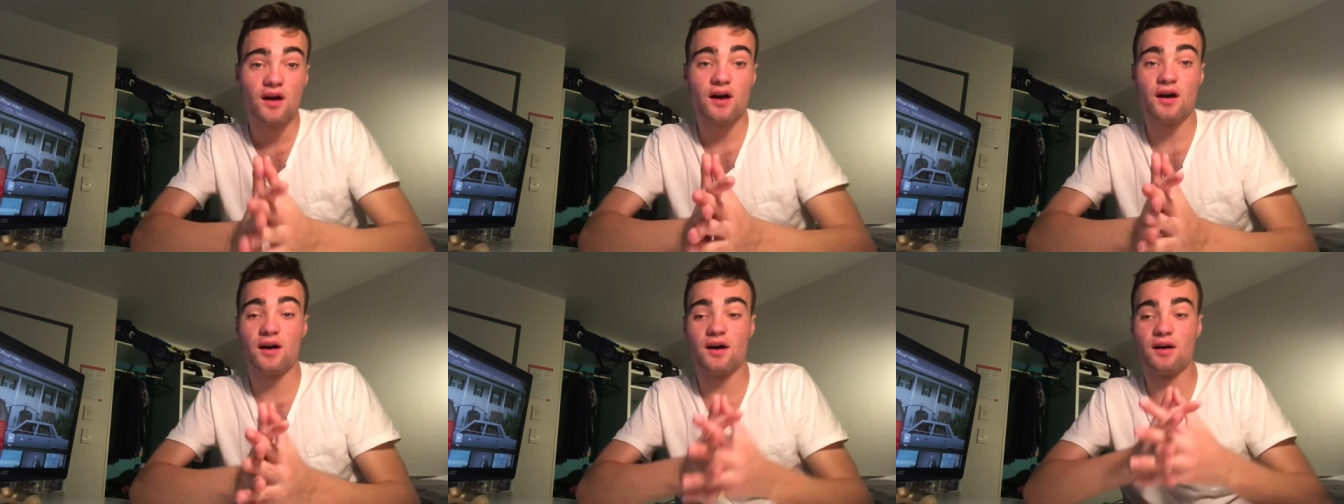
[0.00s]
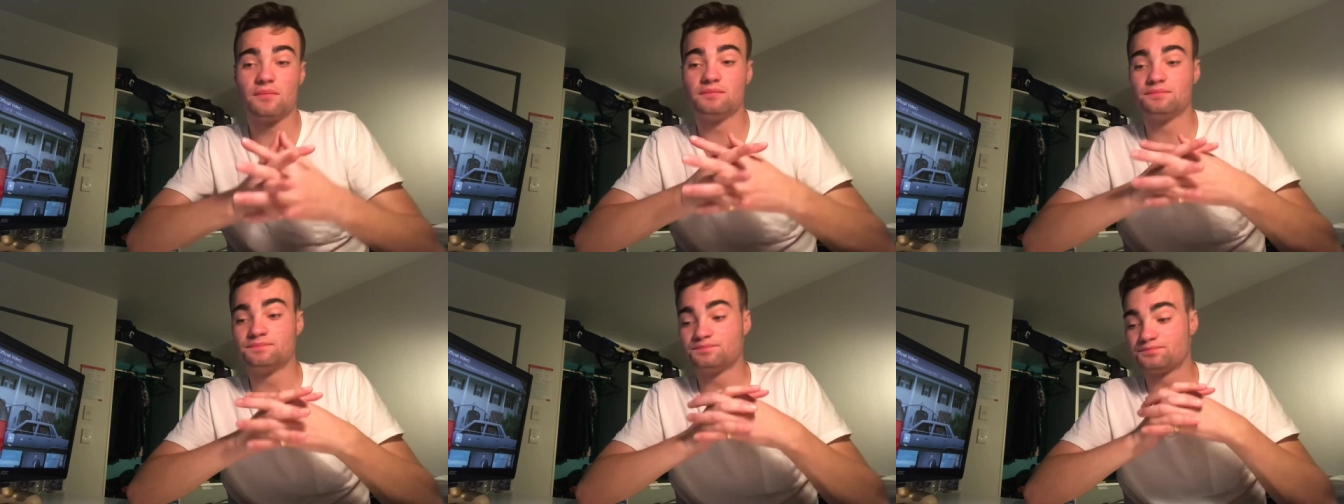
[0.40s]

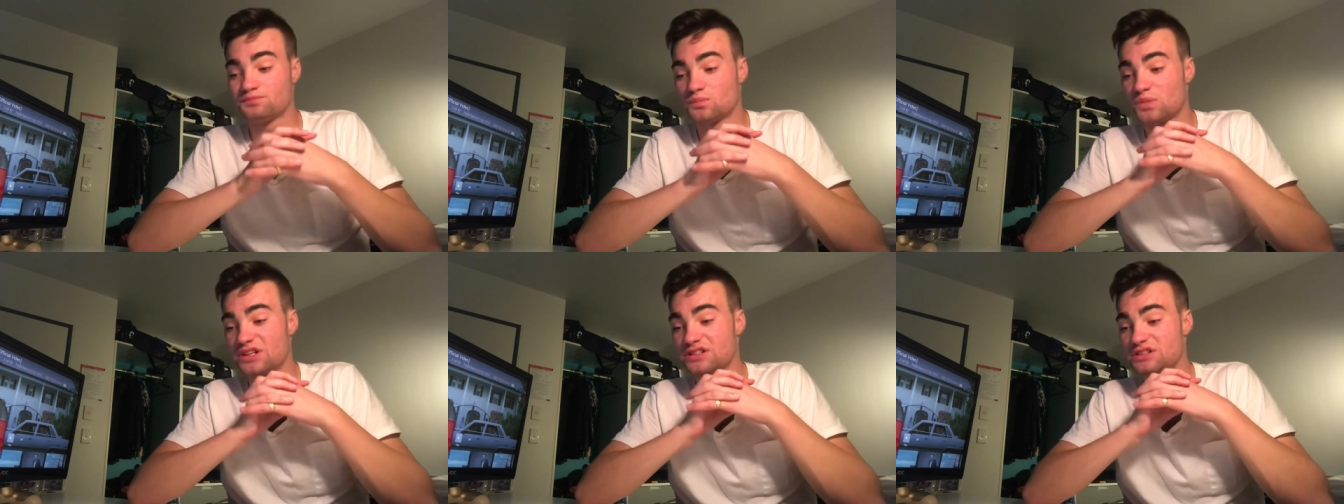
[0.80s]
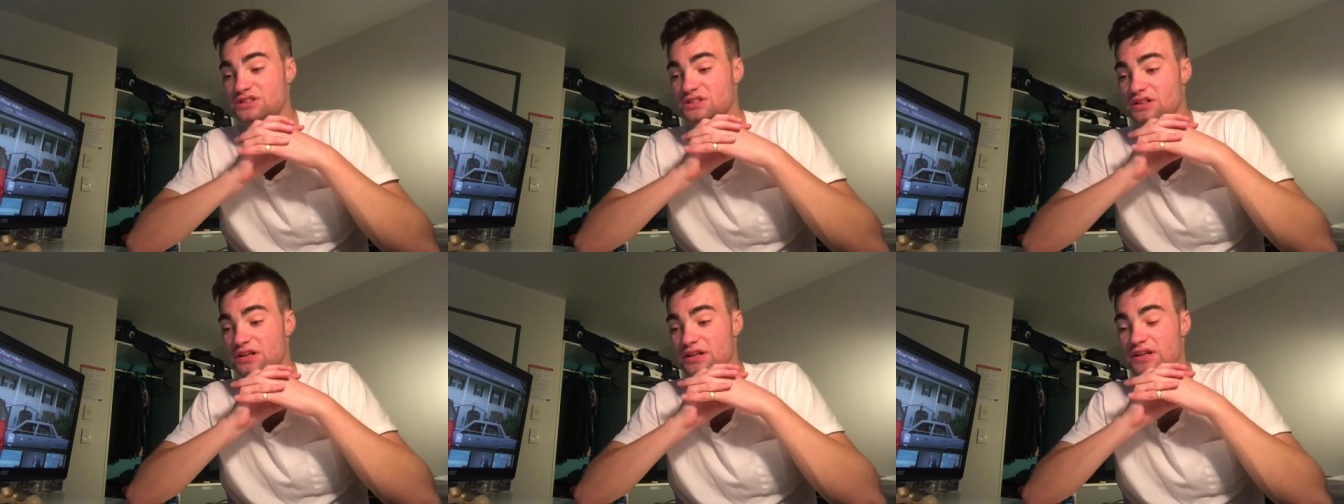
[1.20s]
Um,
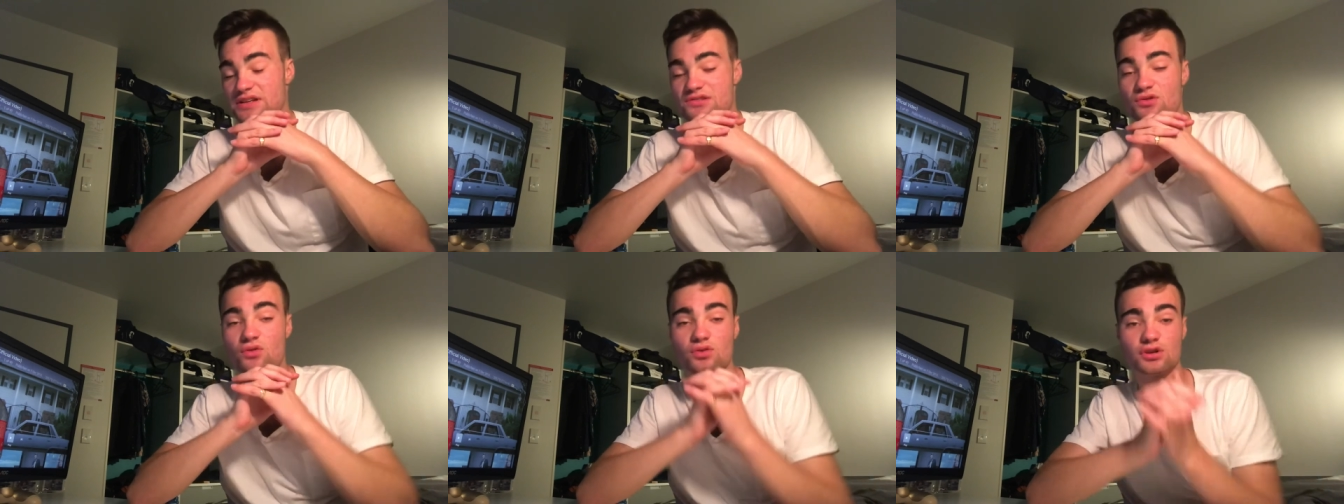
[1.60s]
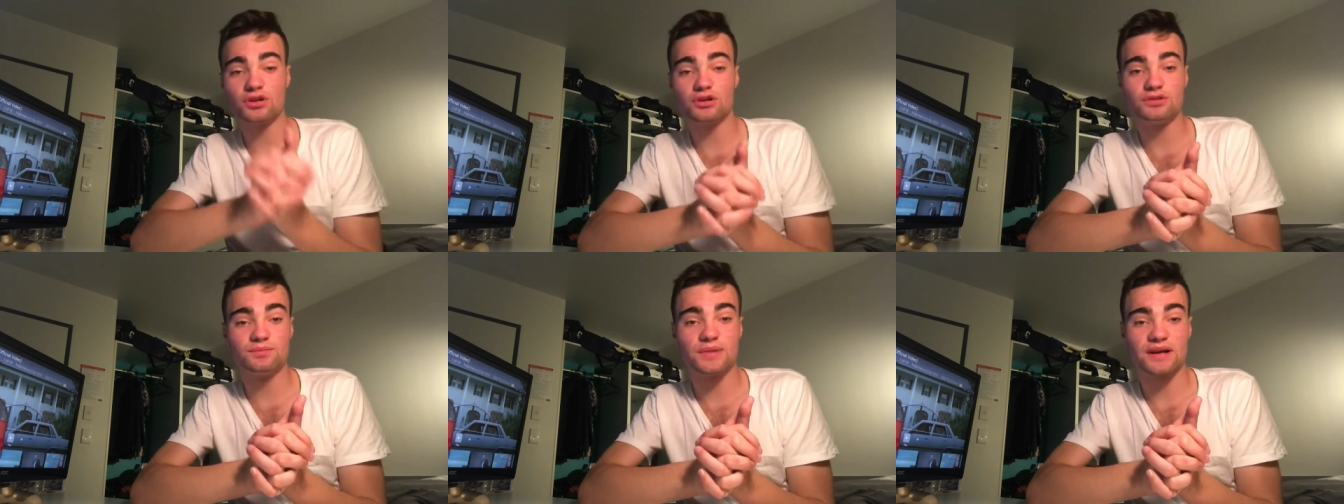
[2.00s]
which is all
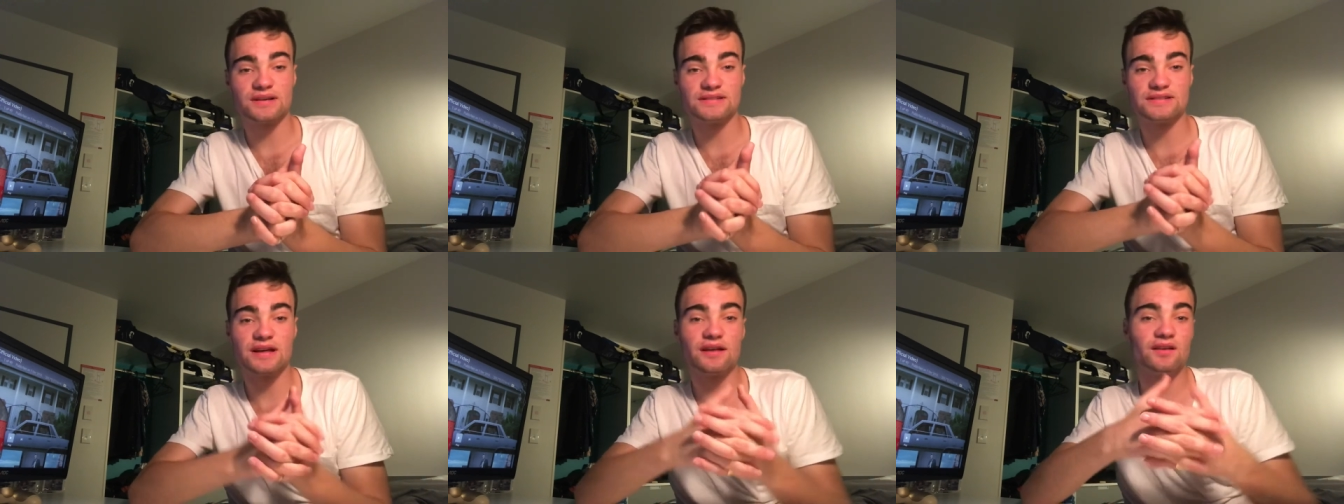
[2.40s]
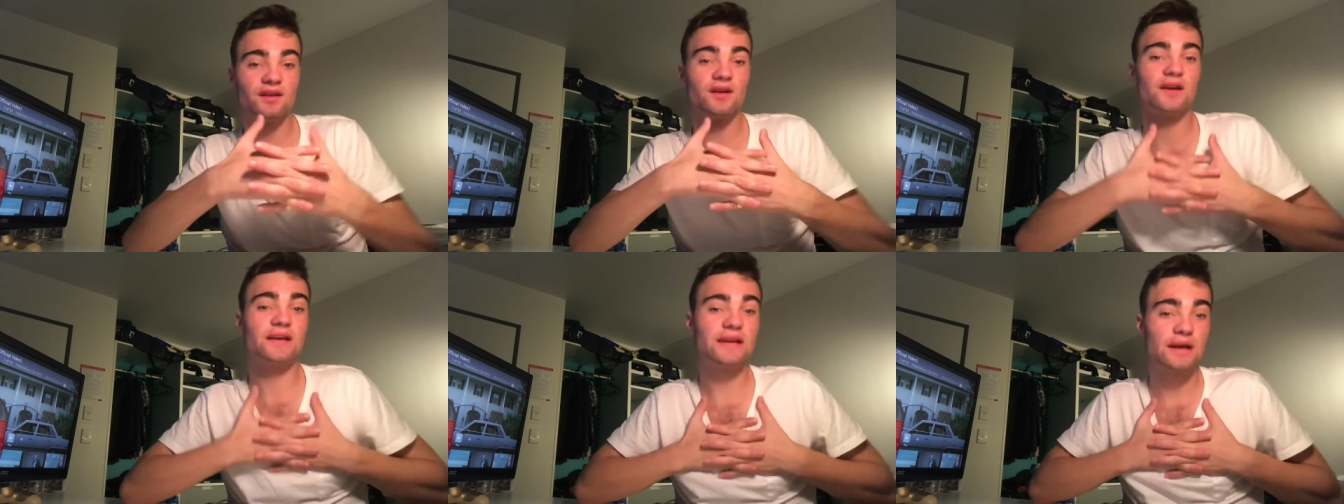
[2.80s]
good because then
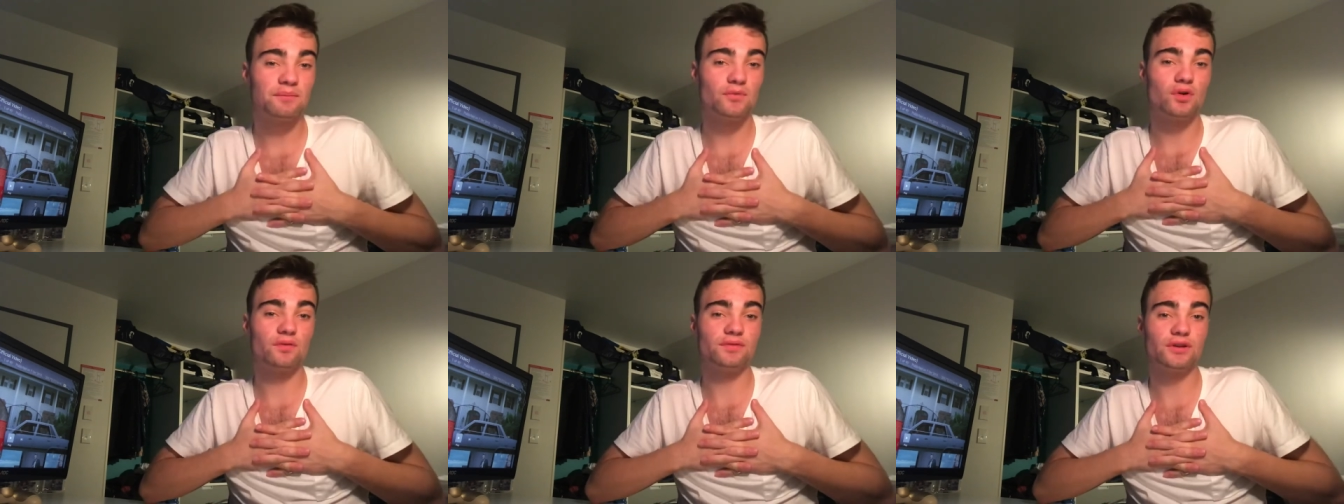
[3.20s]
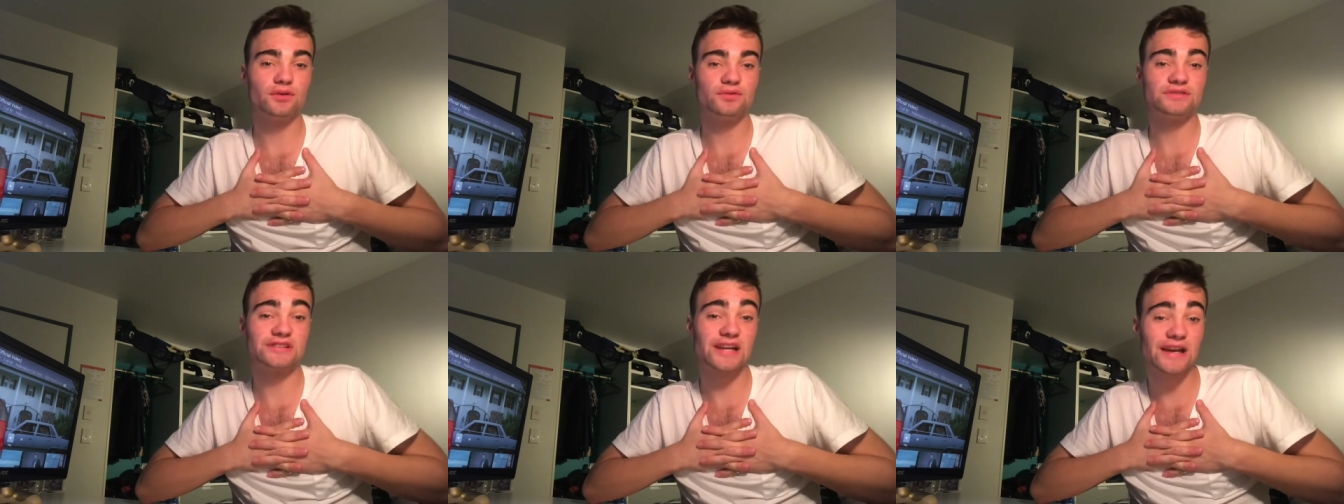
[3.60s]
I get more
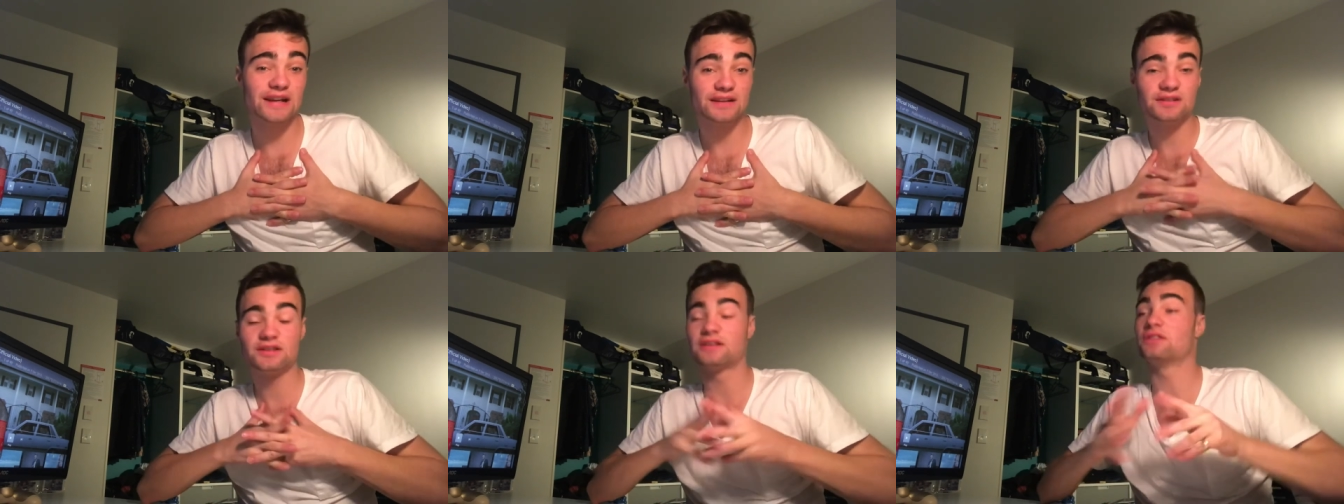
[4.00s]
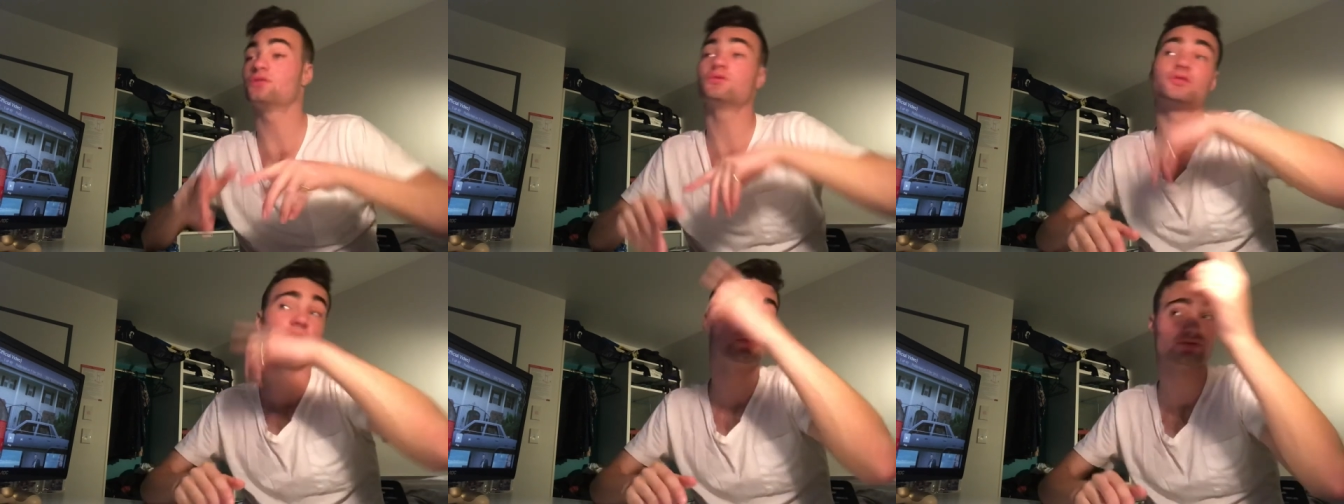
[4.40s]
views again and it
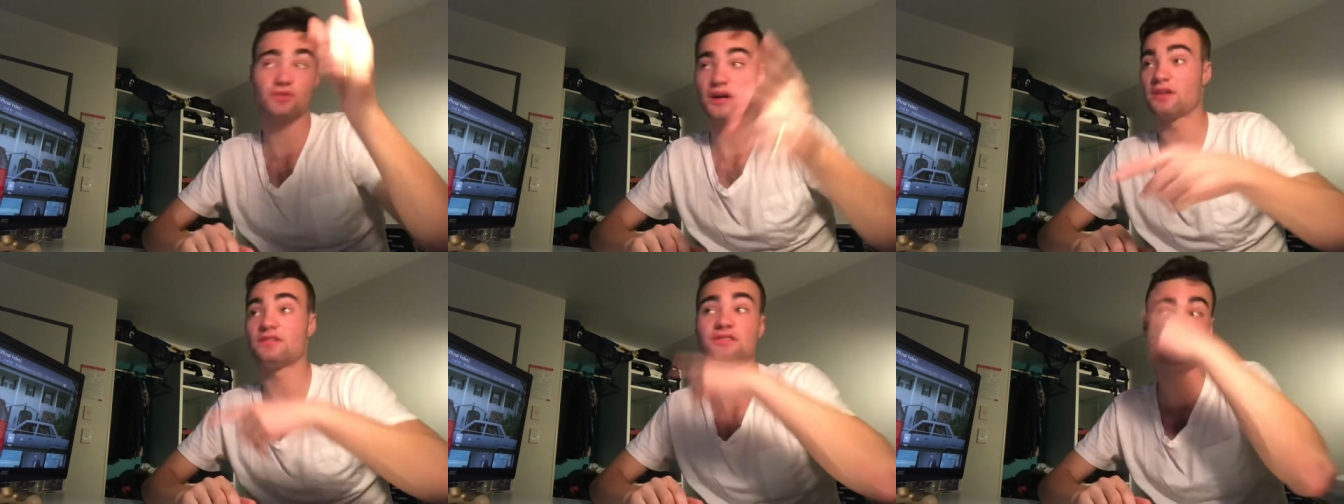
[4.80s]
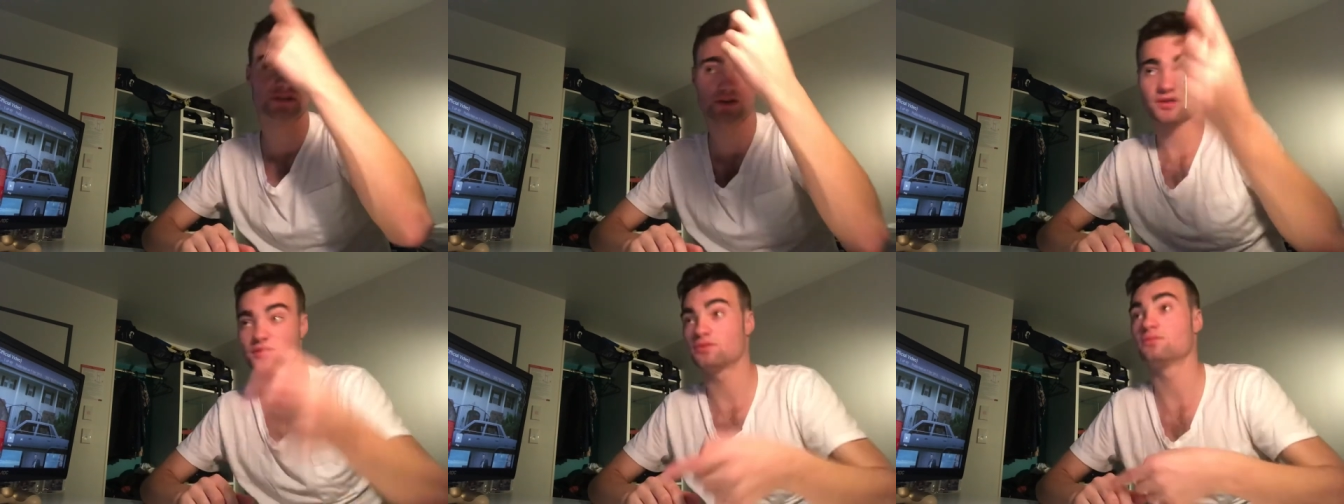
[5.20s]
all goes round in a
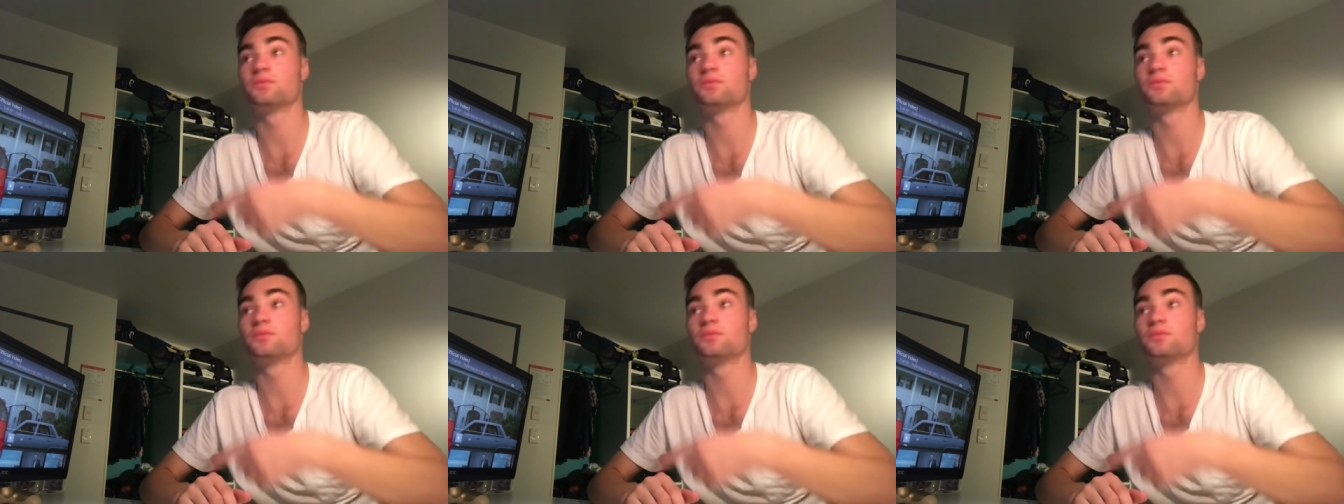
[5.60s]
circle,